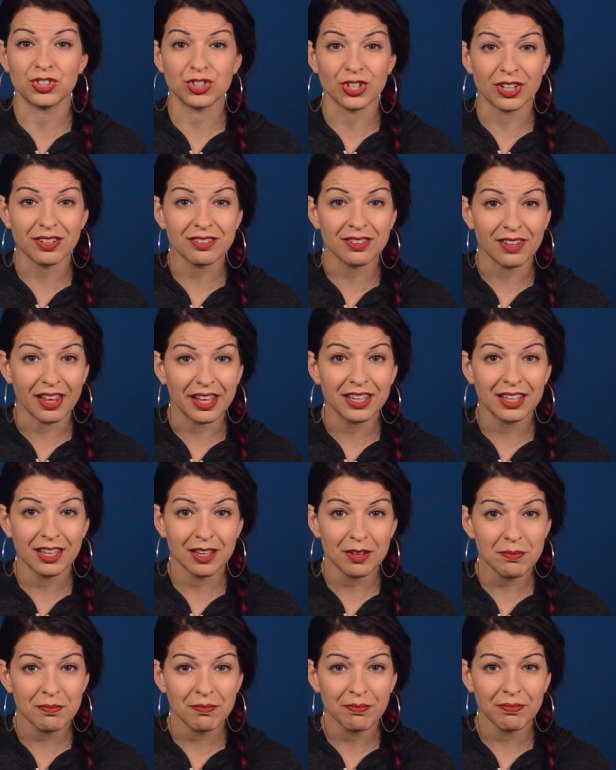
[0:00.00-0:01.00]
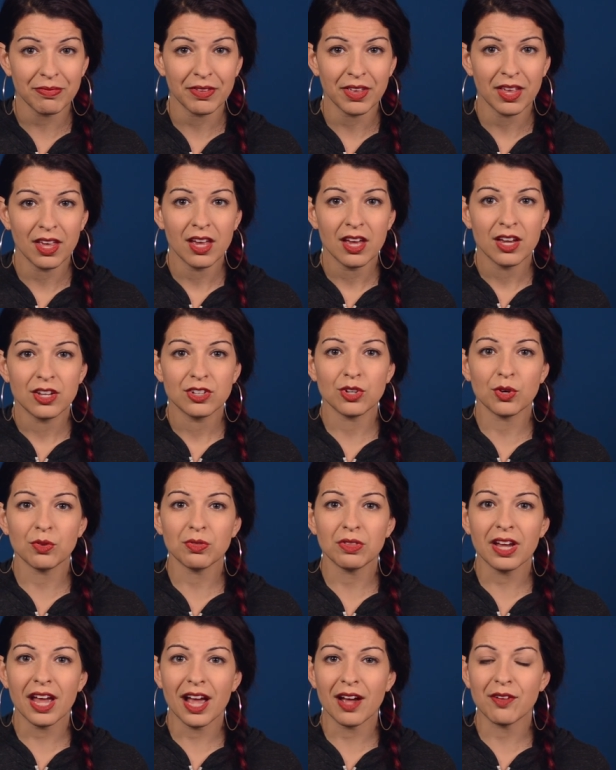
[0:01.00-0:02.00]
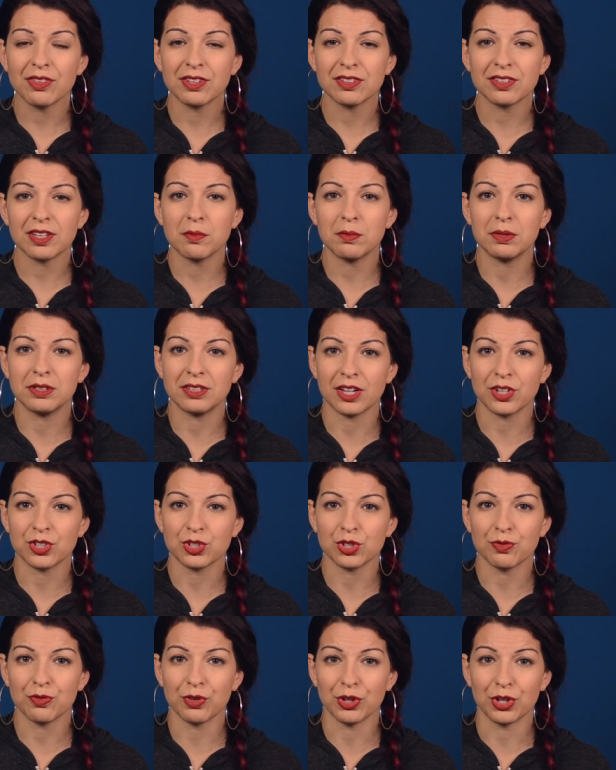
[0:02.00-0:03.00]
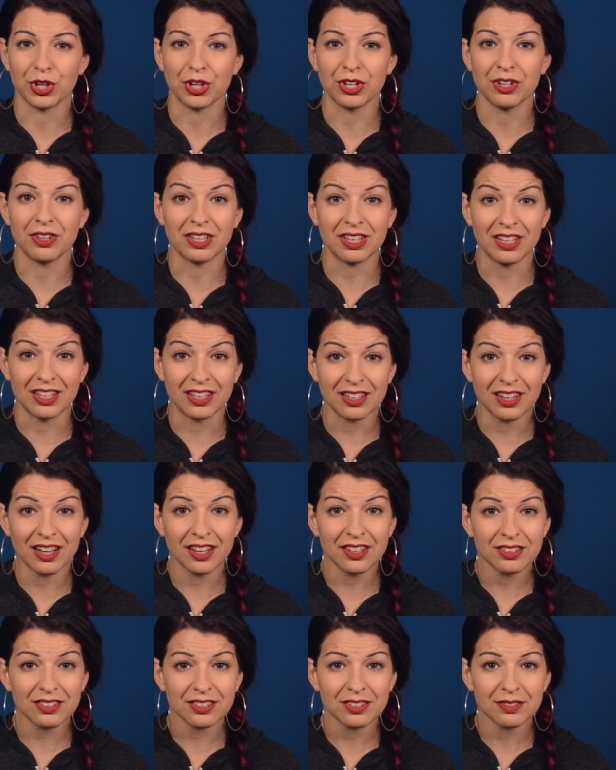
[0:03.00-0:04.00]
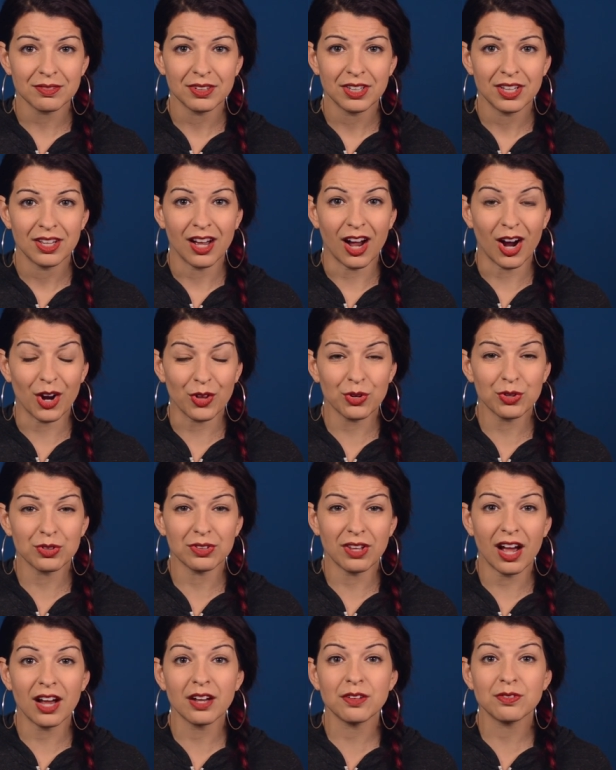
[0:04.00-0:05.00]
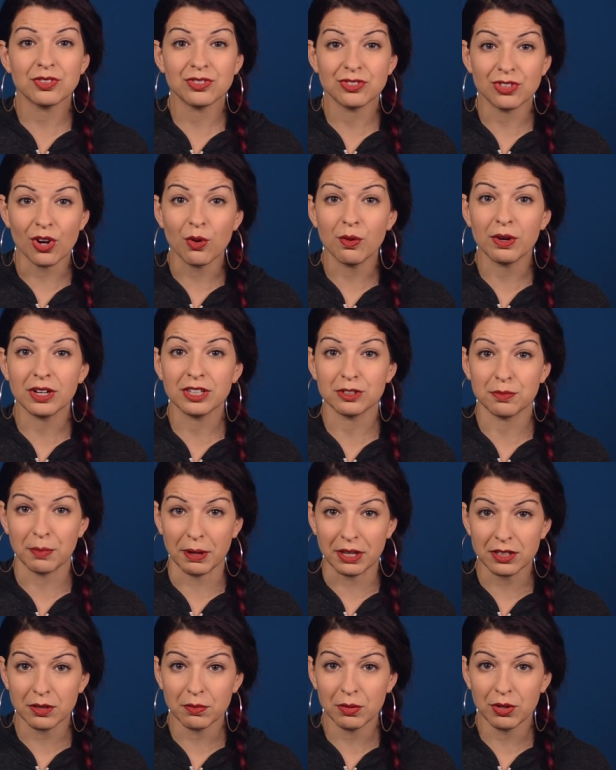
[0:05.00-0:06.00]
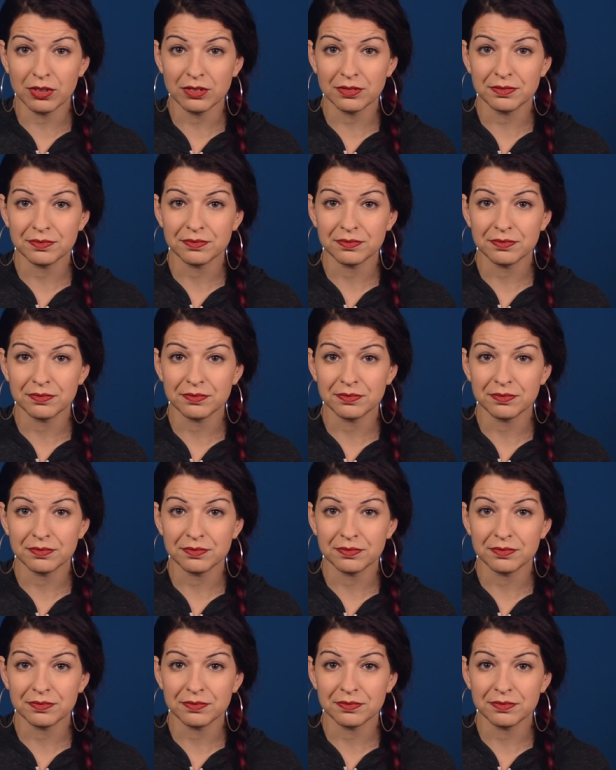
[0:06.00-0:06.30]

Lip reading: just like him? Don't they have the same potential for good that he does? Are their lives so expendable?